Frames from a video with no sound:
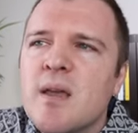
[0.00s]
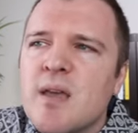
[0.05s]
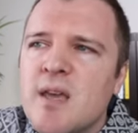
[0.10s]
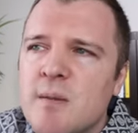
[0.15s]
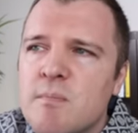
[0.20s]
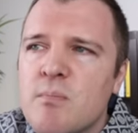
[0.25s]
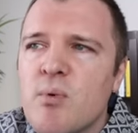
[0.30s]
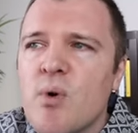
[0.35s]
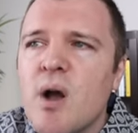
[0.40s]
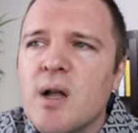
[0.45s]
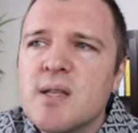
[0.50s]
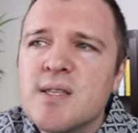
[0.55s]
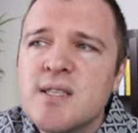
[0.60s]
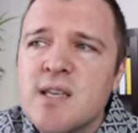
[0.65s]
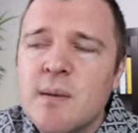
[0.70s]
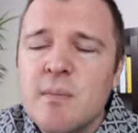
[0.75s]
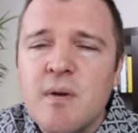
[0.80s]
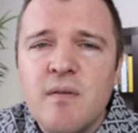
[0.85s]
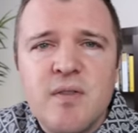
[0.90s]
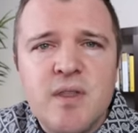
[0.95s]
It brought
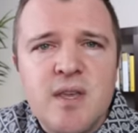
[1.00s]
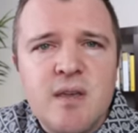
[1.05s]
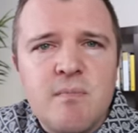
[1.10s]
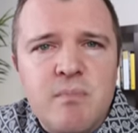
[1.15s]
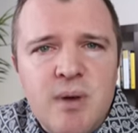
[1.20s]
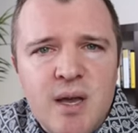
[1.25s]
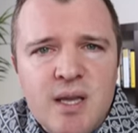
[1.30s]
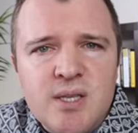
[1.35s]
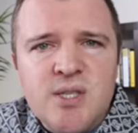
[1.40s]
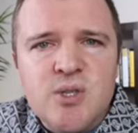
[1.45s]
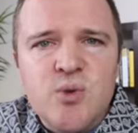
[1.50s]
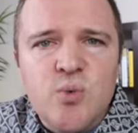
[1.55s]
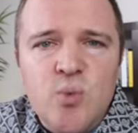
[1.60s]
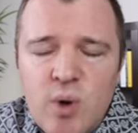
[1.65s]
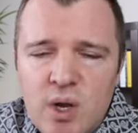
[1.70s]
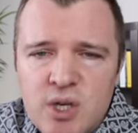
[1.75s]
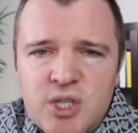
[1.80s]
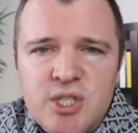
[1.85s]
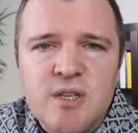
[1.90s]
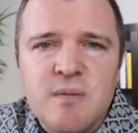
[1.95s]
some of the best
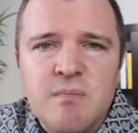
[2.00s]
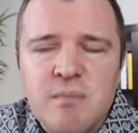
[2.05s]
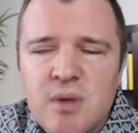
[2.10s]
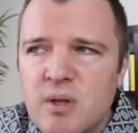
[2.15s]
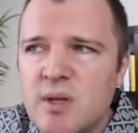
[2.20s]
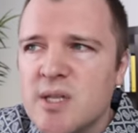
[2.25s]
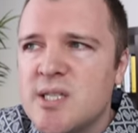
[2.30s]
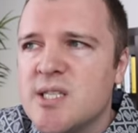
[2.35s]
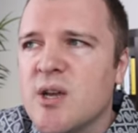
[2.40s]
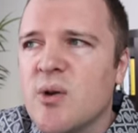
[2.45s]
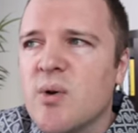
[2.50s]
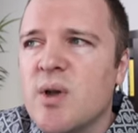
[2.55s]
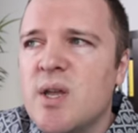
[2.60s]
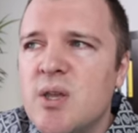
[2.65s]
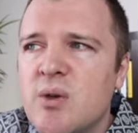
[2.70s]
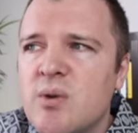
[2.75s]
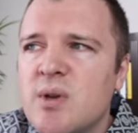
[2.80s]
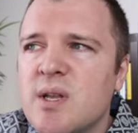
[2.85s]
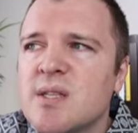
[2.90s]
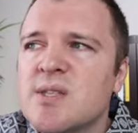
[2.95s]
Russian military
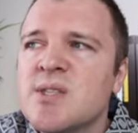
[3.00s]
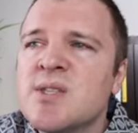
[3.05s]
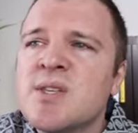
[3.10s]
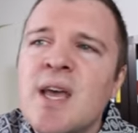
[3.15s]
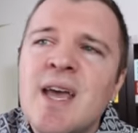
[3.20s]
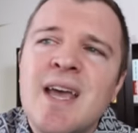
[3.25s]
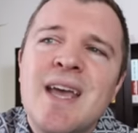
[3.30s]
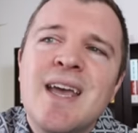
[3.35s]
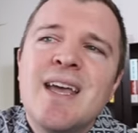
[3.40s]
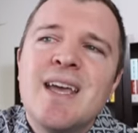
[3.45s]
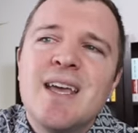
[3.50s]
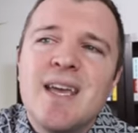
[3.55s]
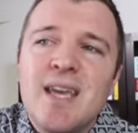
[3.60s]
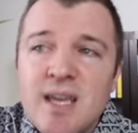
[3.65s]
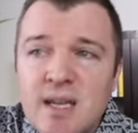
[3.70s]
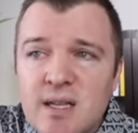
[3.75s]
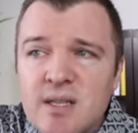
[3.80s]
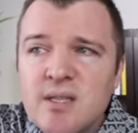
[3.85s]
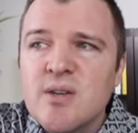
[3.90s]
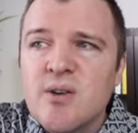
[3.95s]
units
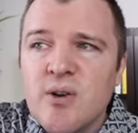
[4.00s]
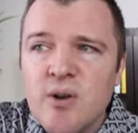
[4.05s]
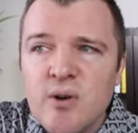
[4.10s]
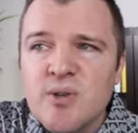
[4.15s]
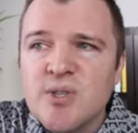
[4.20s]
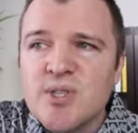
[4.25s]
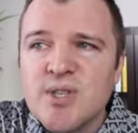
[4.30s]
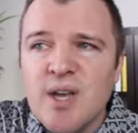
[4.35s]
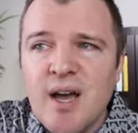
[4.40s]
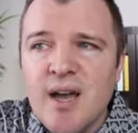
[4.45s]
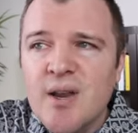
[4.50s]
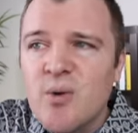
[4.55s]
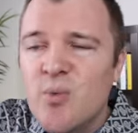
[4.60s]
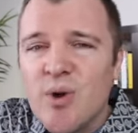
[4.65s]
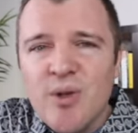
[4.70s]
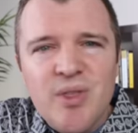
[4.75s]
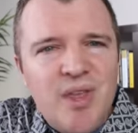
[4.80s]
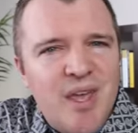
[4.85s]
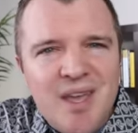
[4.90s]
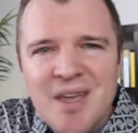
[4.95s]
into Kherson,
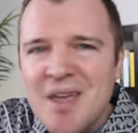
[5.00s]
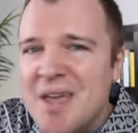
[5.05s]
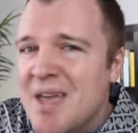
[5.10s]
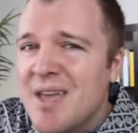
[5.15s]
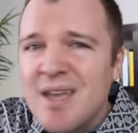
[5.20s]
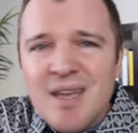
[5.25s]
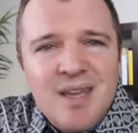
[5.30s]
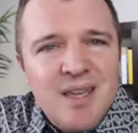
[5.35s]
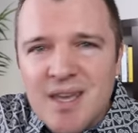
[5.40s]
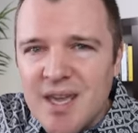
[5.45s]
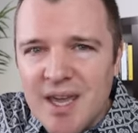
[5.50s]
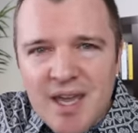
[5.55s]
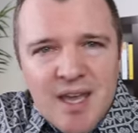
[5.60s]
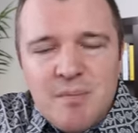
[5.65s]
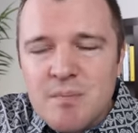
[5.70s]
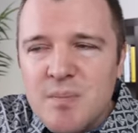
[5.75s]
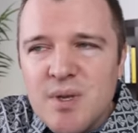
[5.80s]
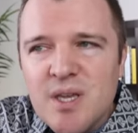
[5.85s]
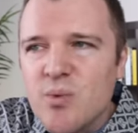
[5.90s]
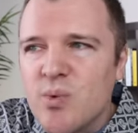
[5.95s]
where they
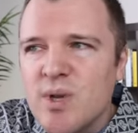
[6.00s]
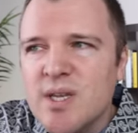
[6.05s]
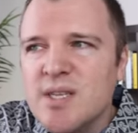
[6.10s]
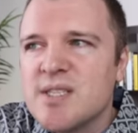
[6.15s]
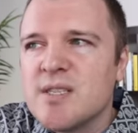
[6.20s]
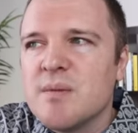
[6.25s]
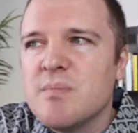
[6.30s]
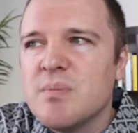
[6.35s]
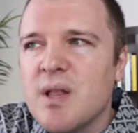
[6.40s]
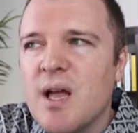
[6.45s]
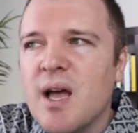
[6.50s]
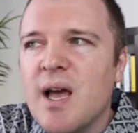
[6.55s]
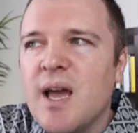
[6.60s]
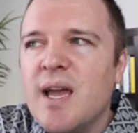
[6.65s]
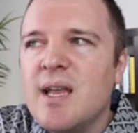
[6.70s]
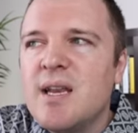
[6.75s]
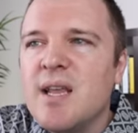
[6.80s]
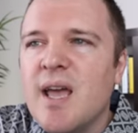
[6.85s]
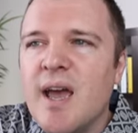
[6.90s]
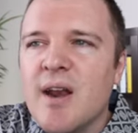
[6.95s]
can't be
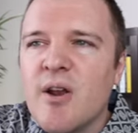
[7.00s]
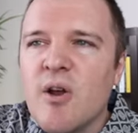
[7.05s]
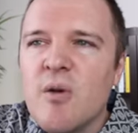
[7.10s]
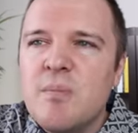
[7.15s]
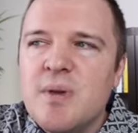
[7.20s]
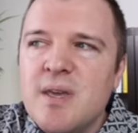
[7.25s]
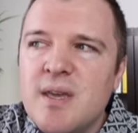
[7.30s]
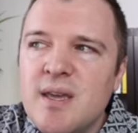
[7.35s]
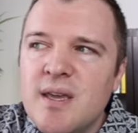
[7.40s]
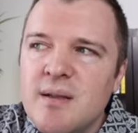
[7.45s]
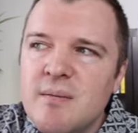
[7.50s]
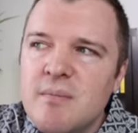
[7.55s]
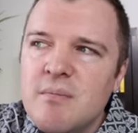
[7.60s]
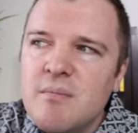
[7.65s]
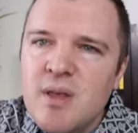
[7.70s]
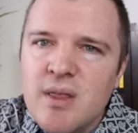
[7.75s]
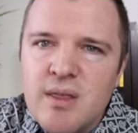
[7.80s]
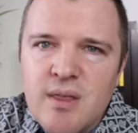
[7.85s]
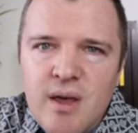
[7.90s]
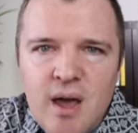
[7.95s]
resupplied and are being
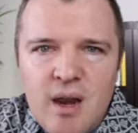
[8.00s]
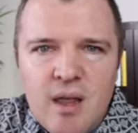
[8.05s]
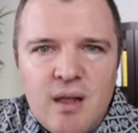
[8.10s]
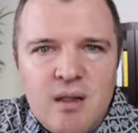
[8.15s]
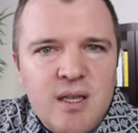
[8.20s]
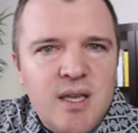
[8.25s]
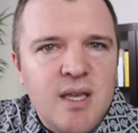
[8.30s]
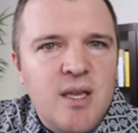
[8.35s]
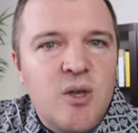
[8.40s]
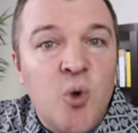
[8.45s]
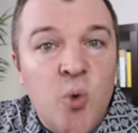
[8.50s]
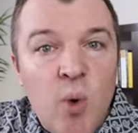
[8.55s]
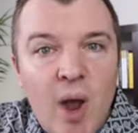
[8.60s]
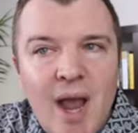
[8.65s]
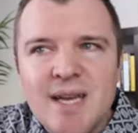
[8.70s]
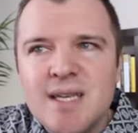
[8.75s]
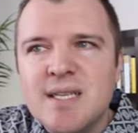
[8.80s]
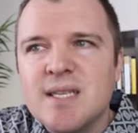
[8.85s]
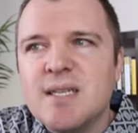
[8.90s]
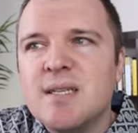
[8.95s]
methodically
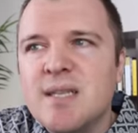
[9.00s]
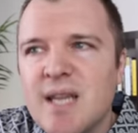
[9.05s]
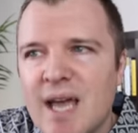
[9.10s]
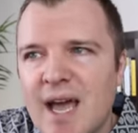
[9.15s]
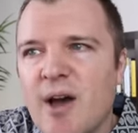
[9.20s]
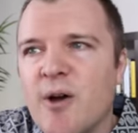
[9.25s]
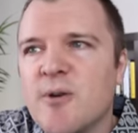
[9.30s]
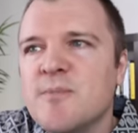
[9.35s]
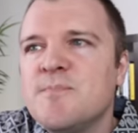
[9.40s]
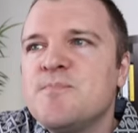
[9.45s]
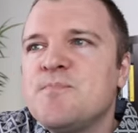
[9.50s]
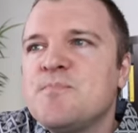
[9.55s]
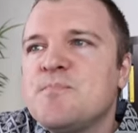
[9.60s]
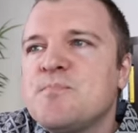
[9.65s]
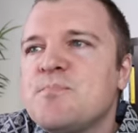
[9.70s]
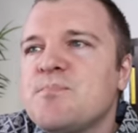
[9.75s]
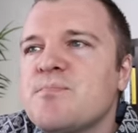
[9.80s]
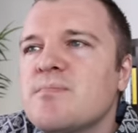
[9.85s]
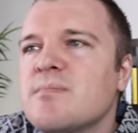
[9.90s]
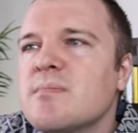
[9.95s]
grinded down
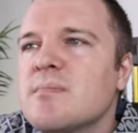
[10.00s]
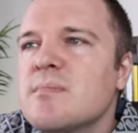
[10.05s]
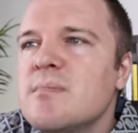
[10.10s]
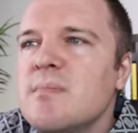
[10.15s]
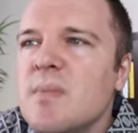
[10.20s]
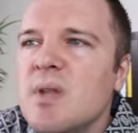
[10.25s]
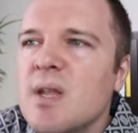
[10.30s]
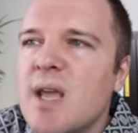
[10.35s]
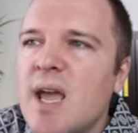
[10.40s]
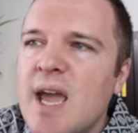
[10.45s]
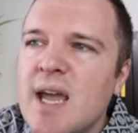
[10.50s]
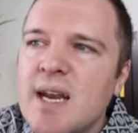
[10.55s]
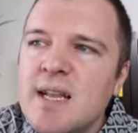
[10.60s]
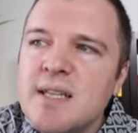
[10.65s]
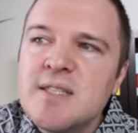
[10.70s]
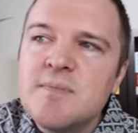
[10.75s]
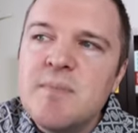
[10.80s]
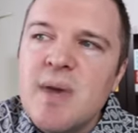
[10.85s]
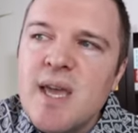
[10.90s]
and it's